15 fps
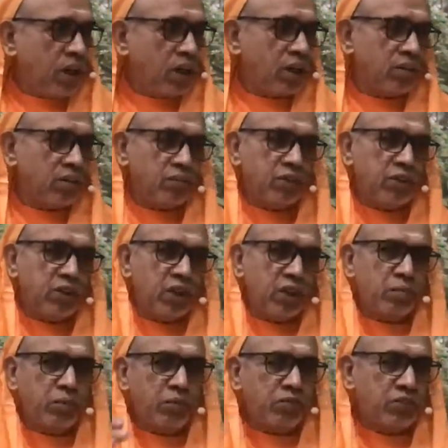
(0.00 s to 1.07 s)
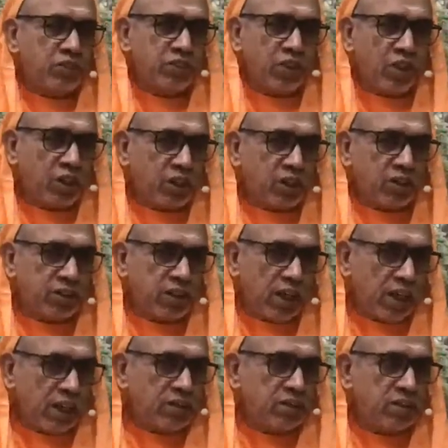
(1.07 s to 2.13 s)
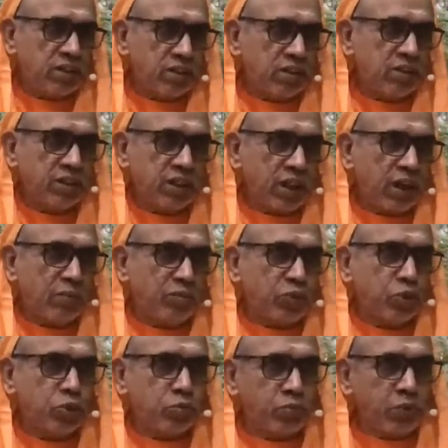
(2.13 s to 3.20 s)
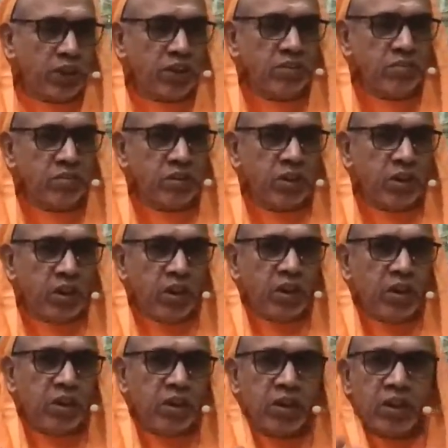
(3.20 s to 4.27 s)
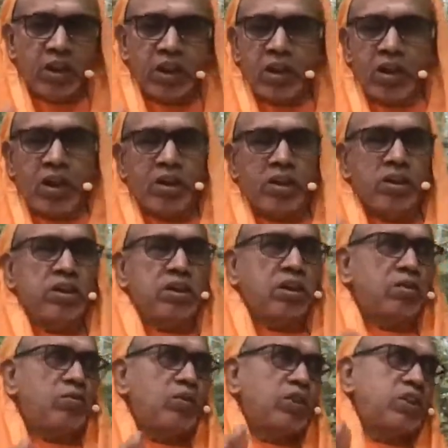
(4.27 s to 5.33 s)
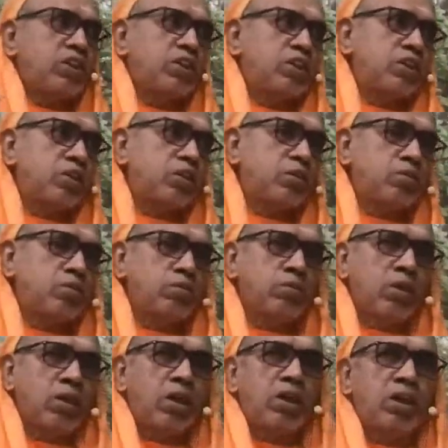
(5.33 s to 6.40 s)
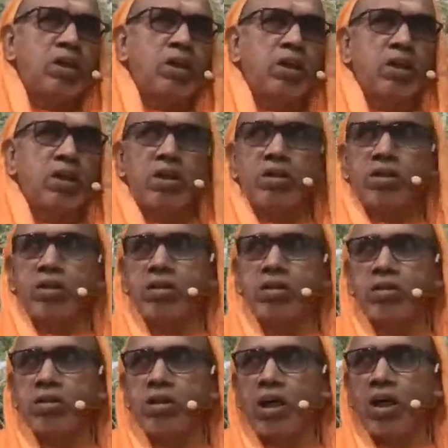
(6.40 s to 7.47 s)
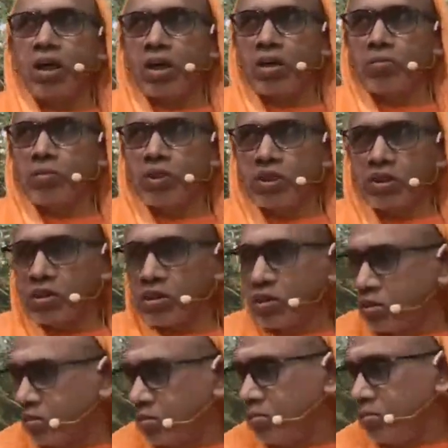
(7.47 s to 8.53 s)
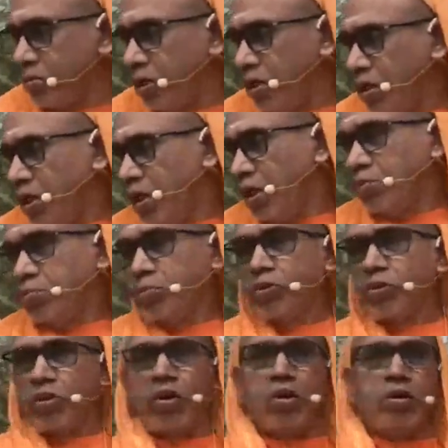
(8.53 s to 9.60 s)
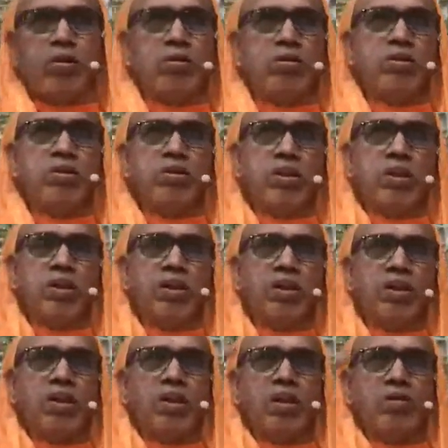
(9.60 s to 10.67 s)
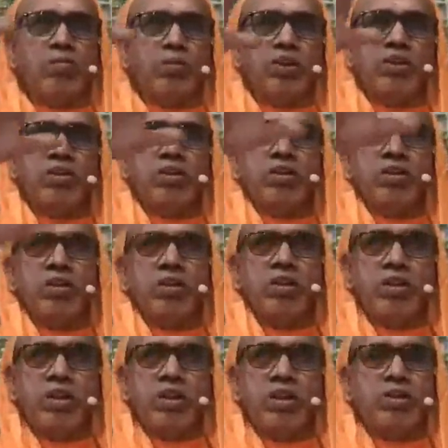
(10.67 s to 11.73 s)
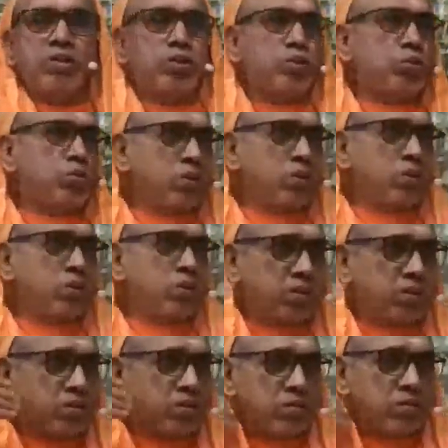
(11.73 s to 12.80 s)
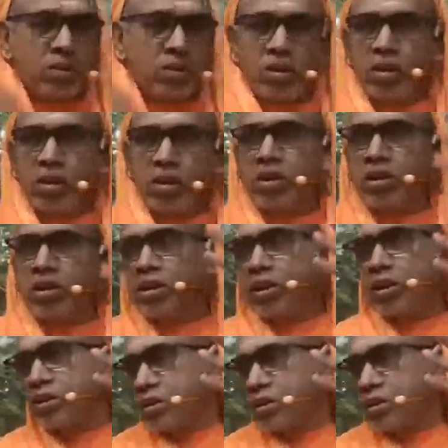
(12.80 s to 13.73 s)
And with the help of these artisans, these craftsmen, he got it converted into 100 ornaments. and put all these 100 ornaments in a showcase. You